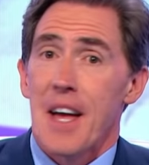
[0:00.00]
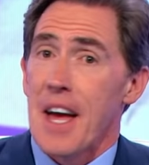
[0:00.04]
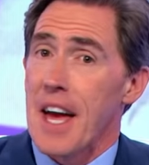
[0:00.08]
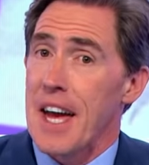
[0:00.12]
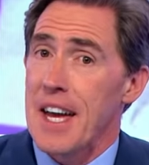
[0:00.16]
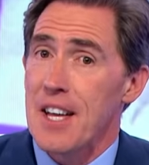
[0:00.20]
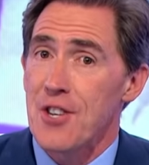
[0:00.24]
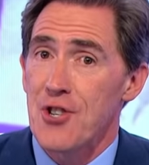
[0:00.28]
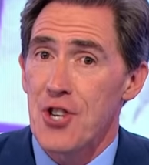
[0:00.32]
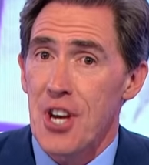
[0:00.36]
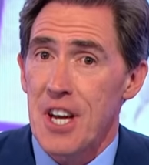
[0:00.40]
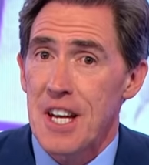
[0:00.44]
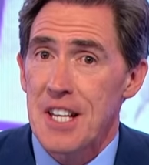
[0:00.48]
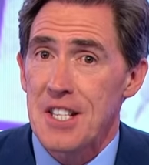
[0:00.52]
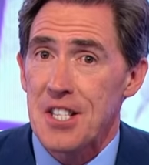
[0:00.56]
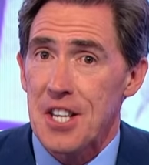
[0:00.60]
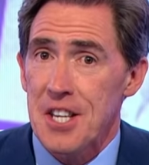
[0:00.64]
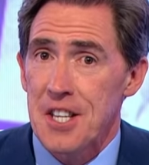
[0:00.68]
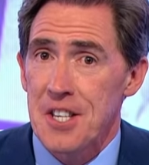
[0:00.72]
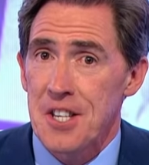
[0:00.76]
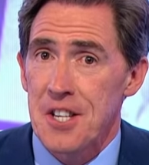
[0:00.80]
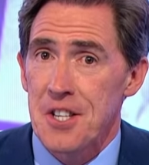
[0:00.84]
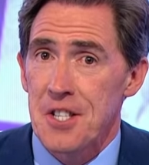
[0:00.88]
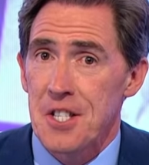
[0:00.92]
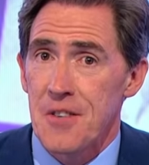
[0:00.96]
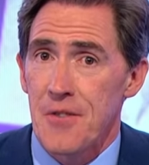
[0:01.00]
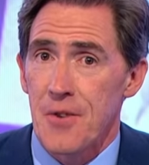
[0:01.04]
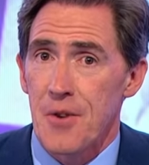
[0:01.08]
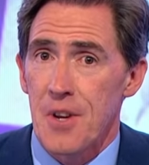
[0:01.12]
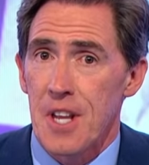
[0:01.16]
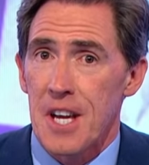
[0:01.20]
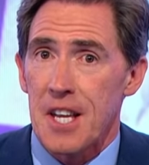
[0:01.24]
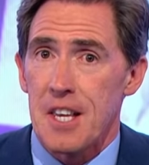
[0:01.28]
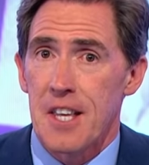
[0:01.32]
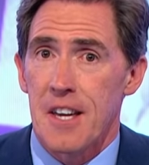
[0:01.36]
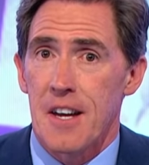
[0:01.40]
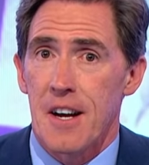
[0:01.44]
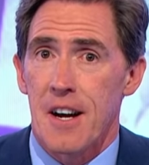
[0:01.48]
AJ didn't interview
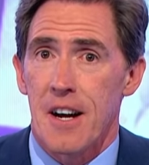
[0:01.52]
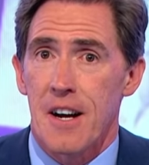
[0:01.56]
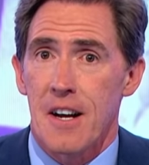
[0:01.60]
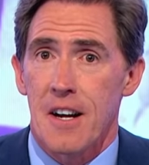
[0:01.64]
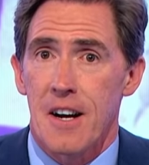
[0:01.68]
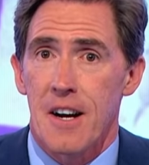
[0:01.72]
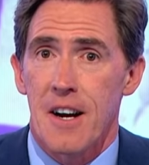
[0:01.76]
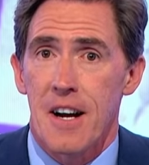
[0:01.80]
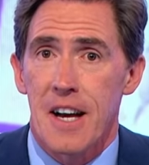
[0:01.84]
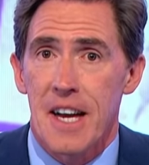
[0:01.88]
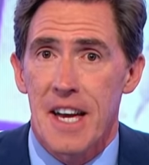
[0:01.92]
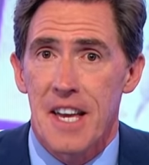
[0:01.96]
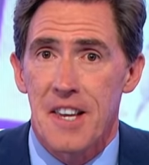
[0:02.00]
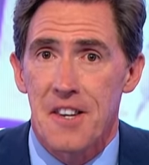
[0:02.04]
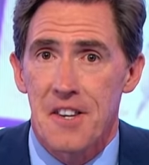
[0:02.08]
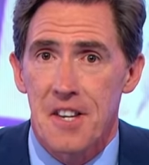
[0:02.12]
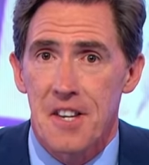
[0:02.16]
Lady Gaga in